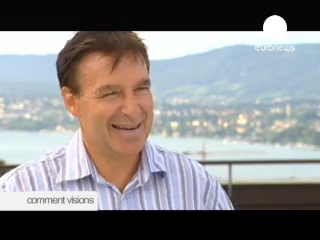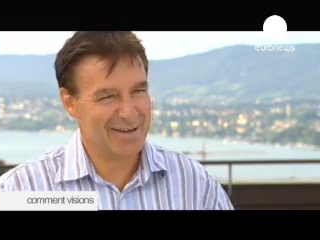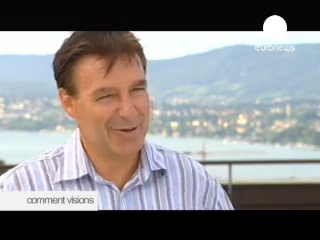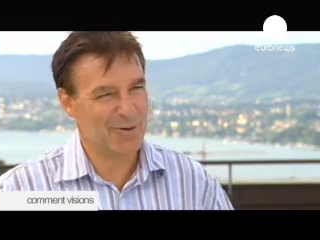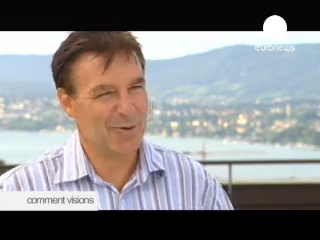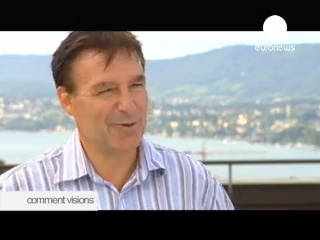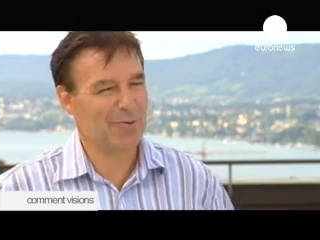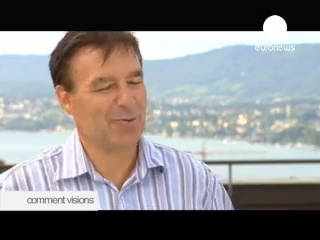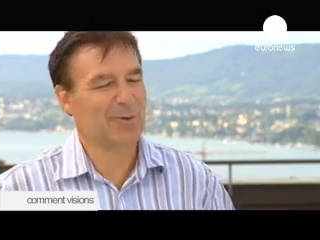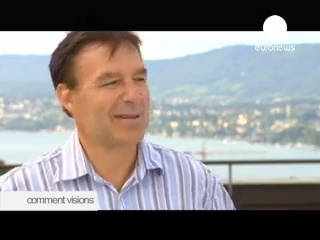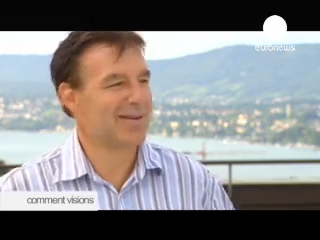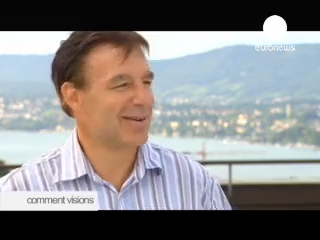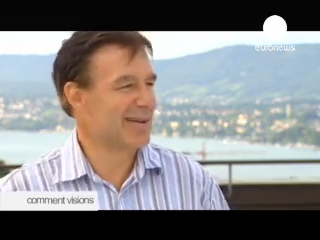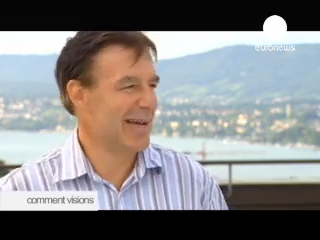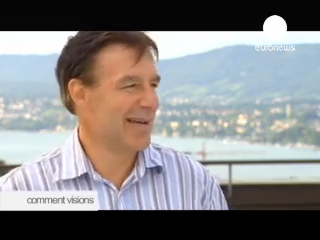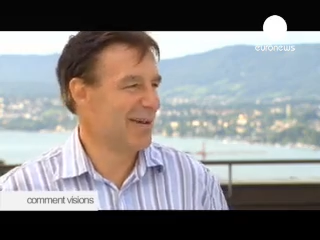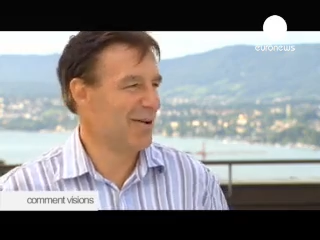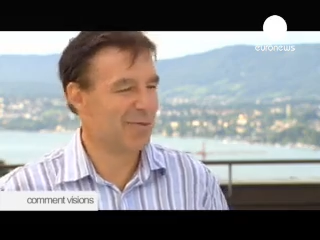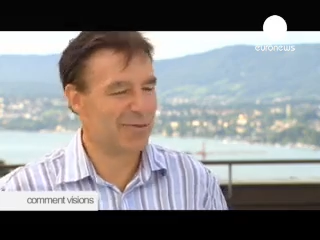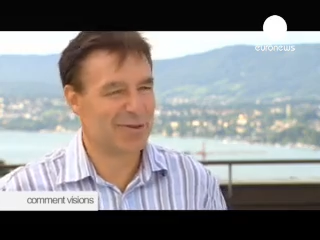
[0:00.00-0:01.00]
you know, with a
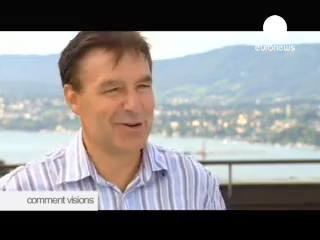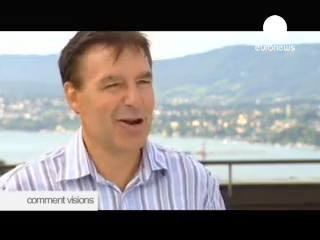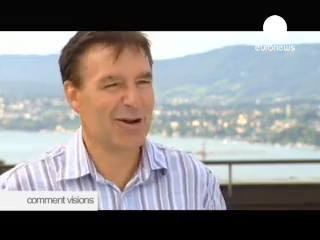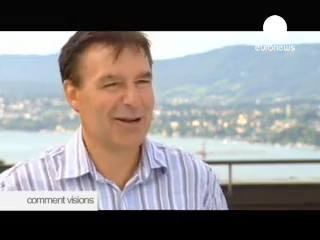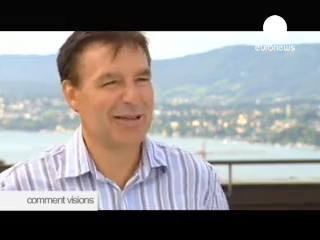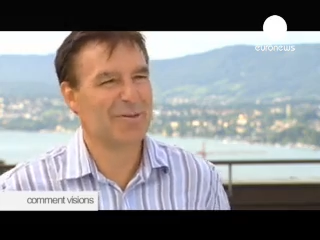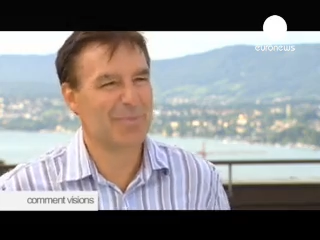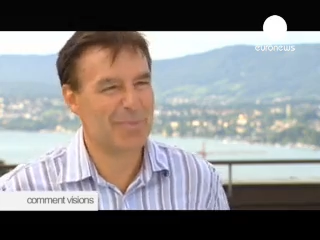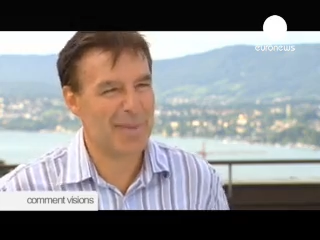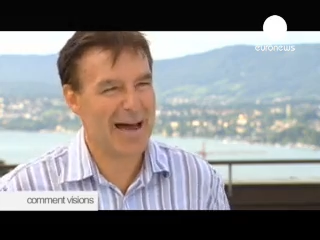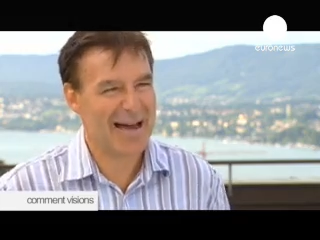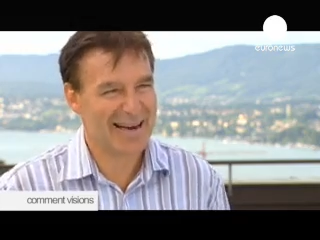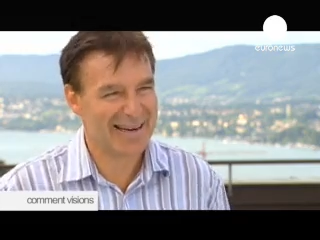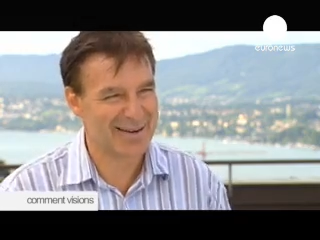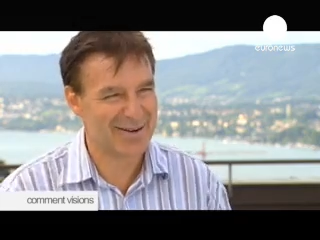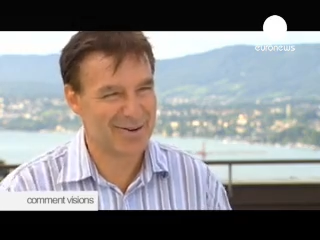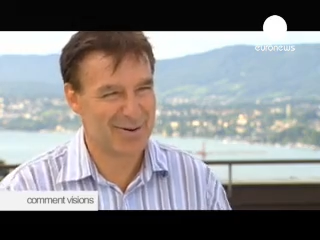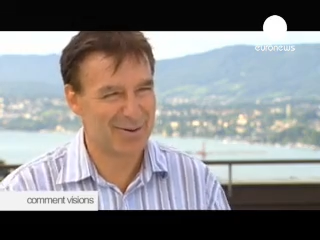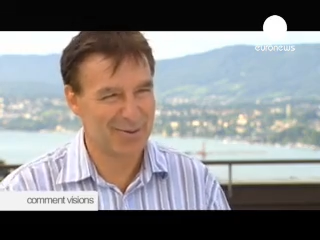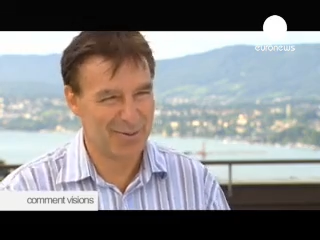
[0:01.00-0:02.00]
kind of gun in the
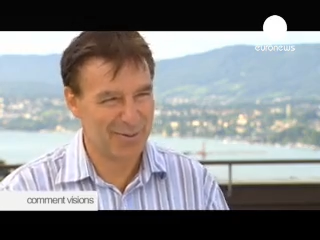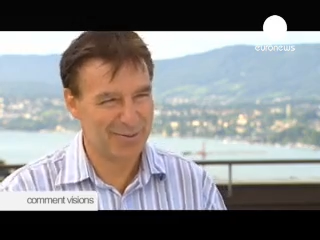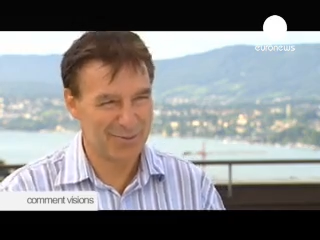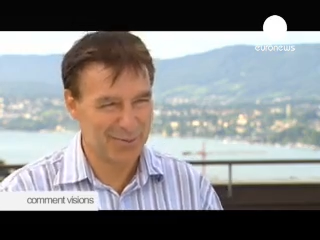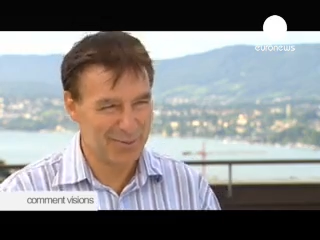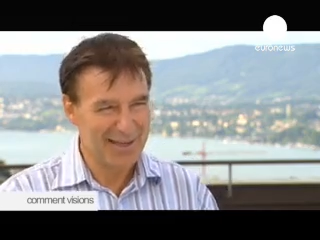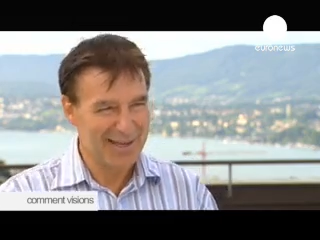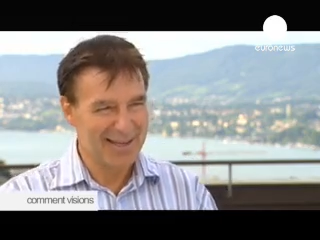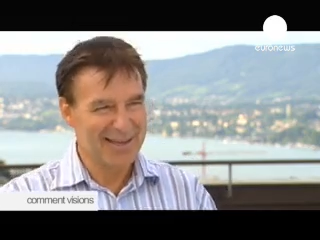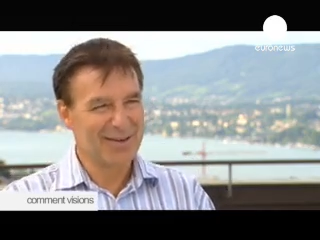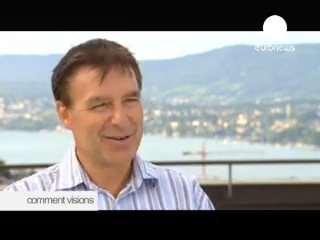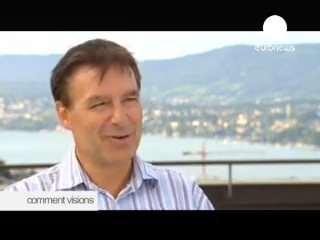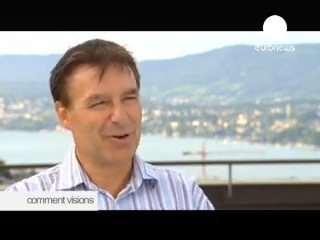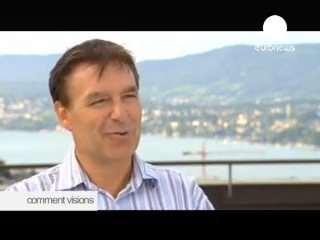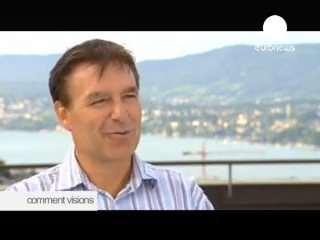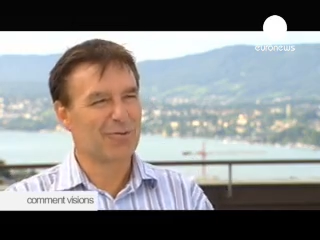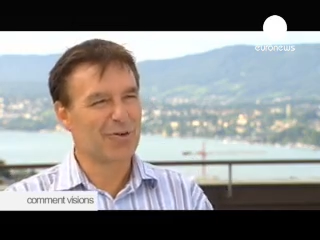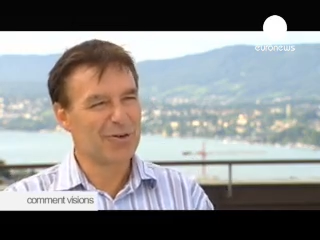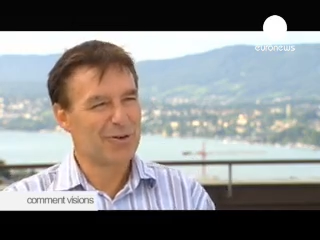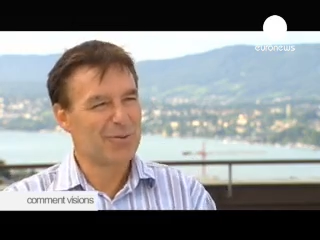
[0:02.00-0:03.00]
back or
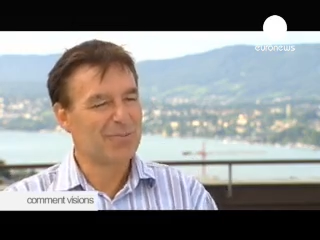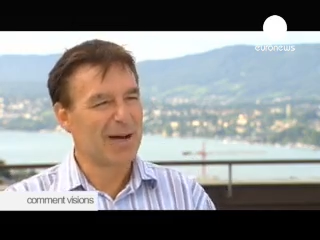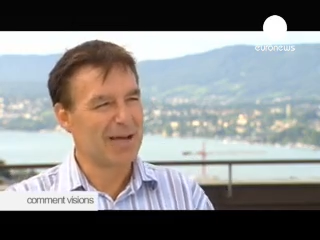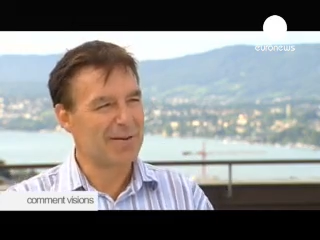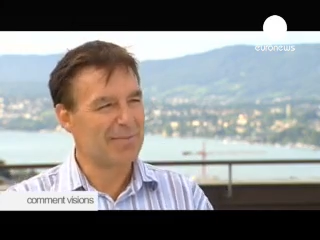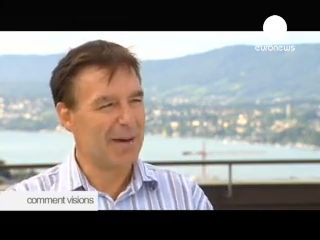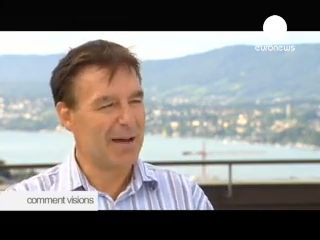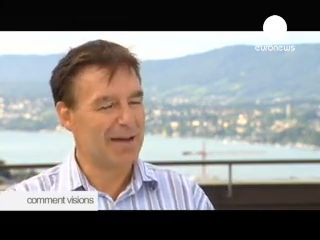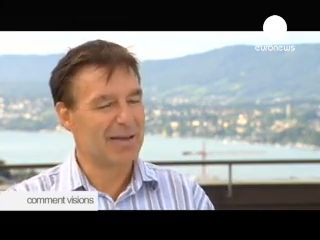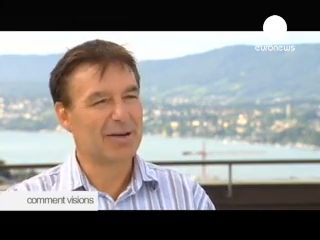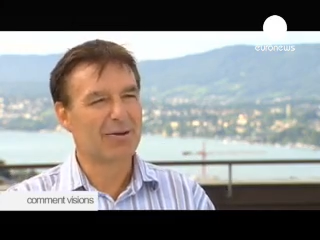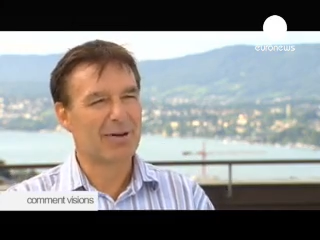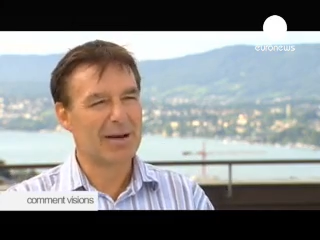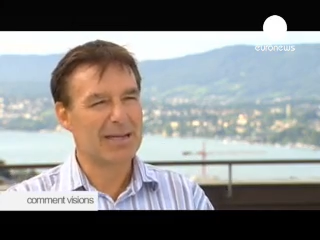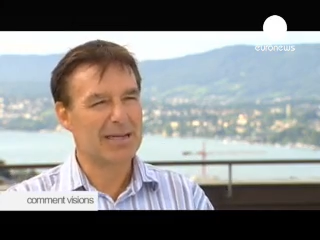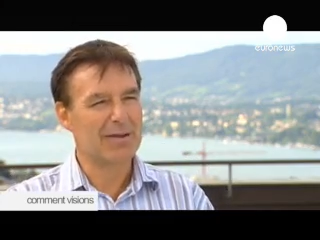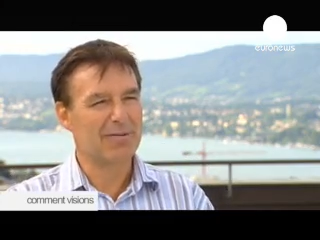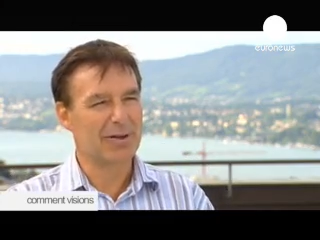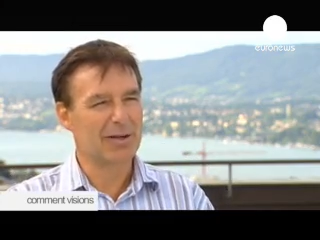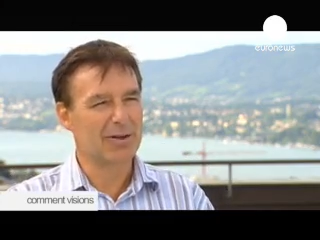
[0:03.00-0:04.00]
confronted by
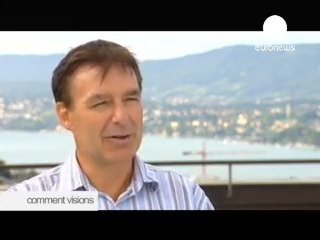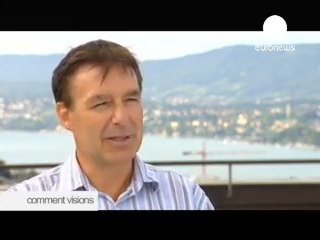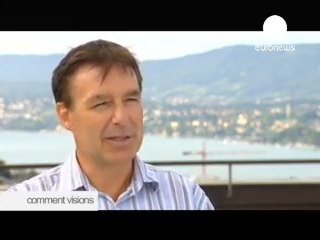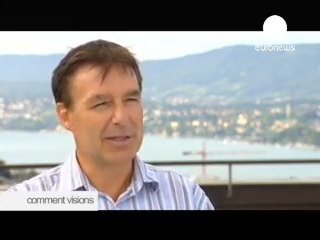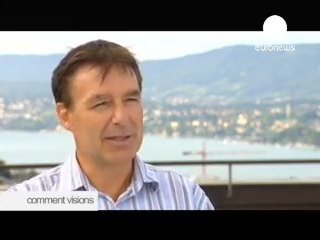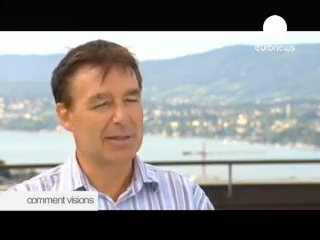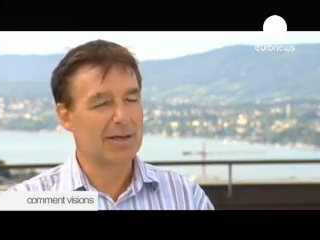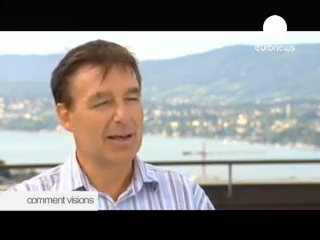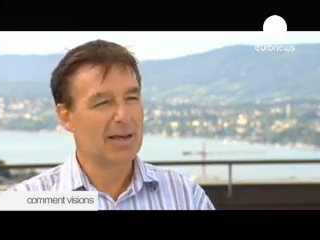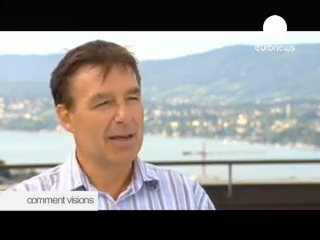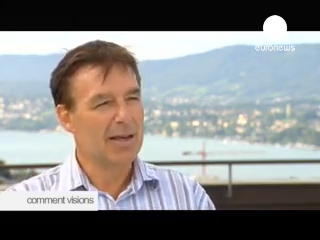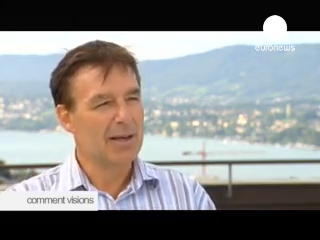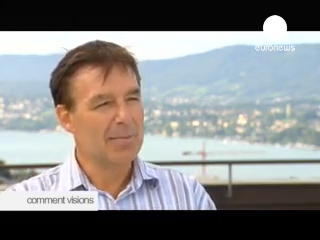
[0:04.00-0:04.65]
great difficulties.